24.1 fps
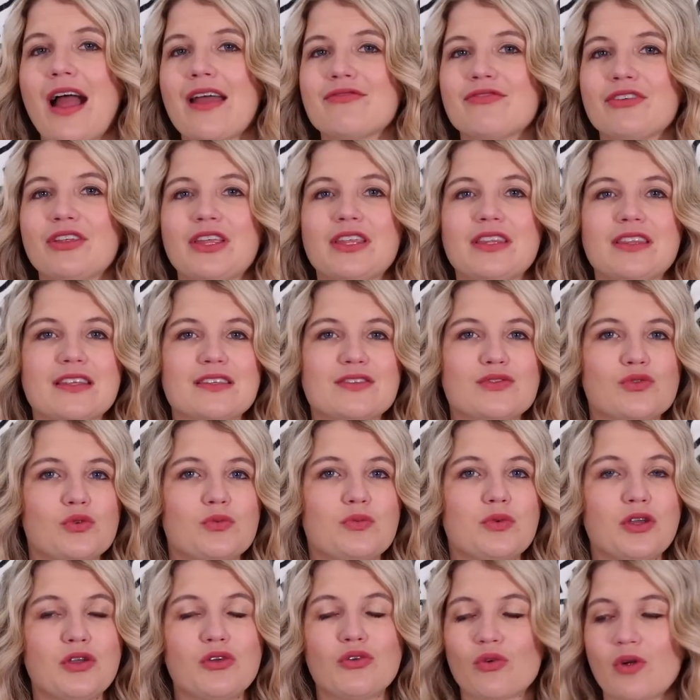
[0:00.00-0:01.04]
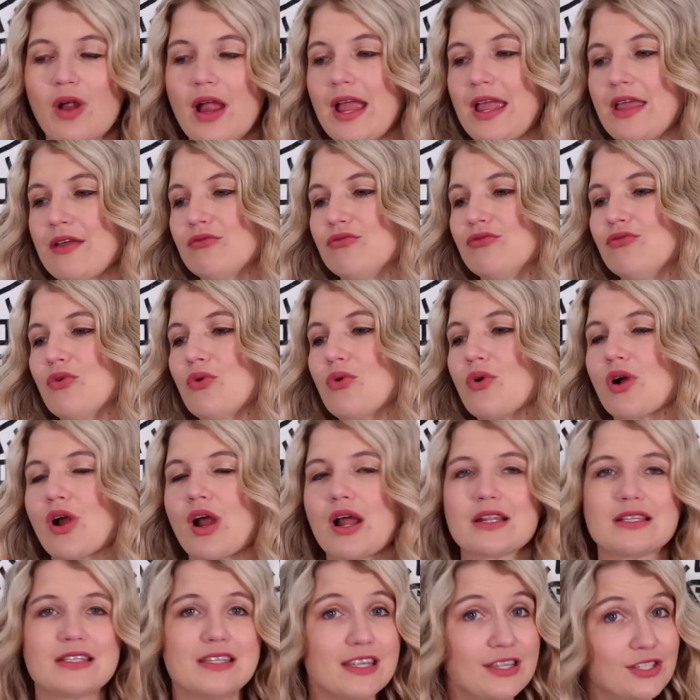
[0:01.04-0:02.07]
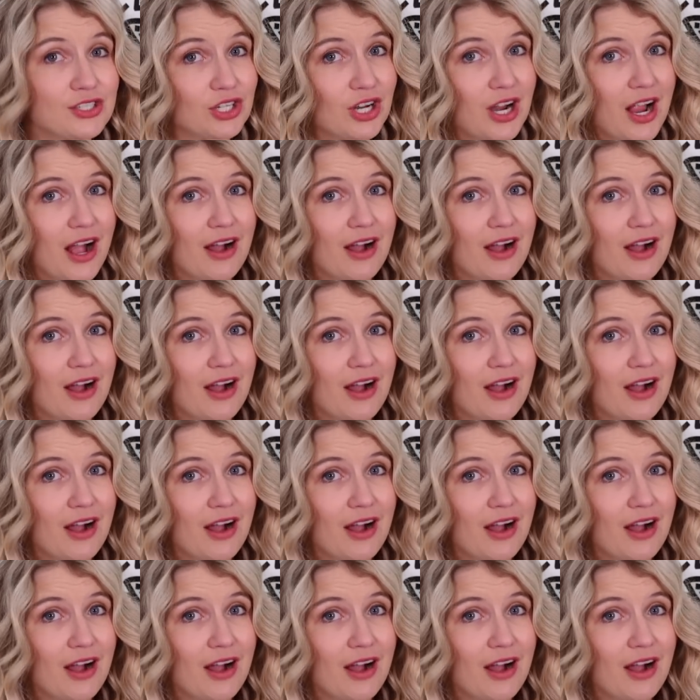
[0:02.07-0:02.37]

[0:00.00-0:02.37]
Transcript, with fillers: I feel like this would be great for teacher